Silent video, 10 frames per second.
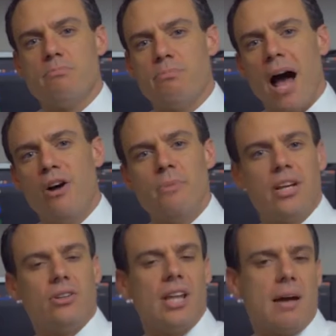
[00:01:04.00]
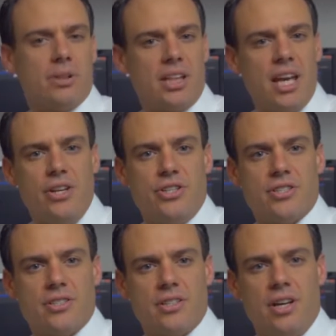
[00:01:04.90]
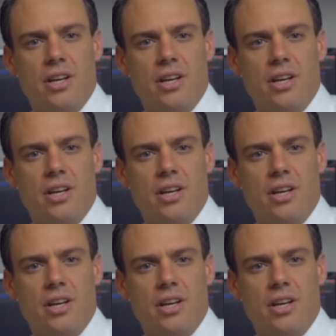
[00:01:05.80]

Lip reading: biomedical applications